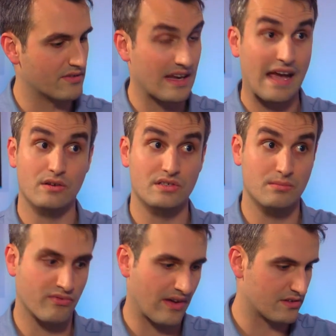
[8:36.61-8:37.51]
And how do you
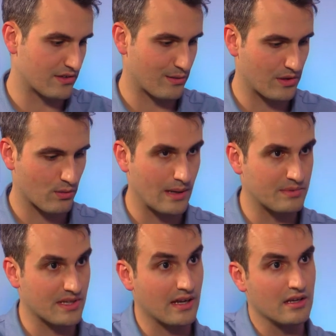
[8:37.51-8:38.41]
simplify it? Start with your
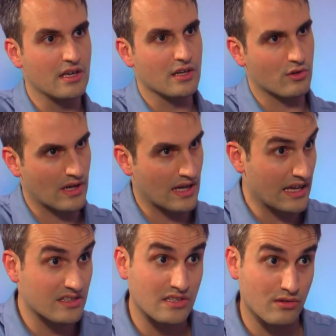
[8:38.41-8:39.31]
website. Create
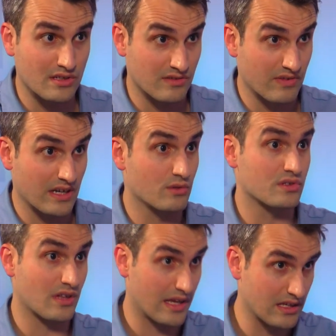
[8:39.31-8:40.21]
asynchronous
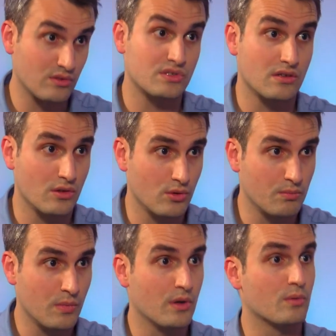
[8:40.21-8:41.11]
videos like using
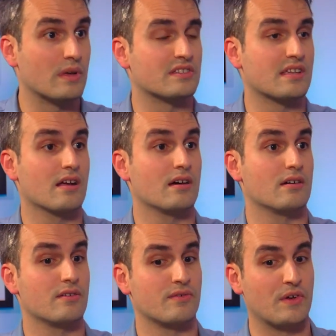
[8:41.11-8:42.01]
Loom. Instead
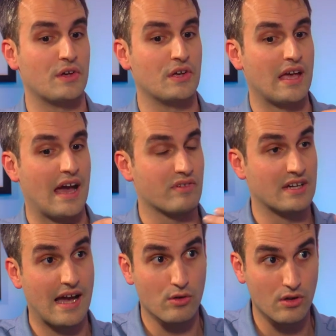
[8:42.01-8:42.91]
of having an
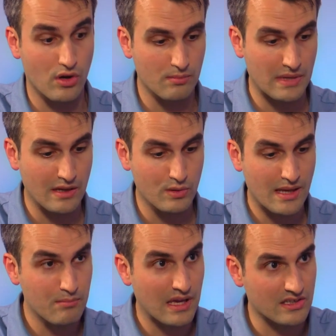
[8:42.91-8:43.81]
hour-long meeting with
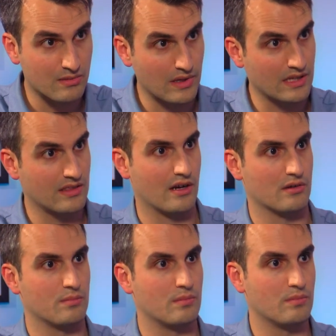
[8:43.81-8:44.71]
them, explain
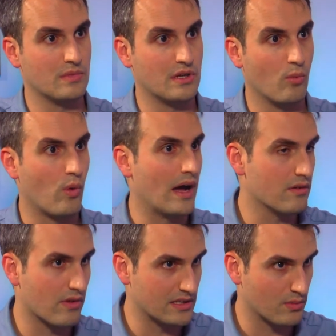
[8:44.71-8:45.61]
their, why the
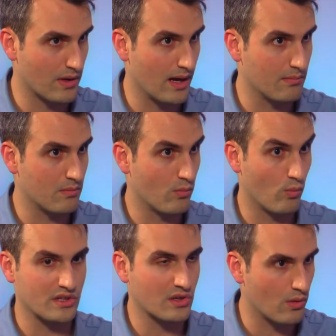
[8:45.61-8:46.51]
rates went up,
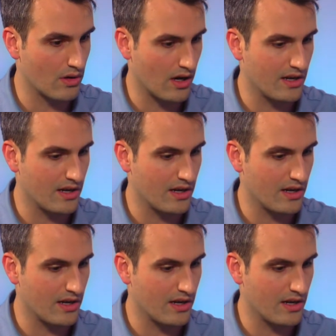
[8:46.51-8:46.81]
what's going on.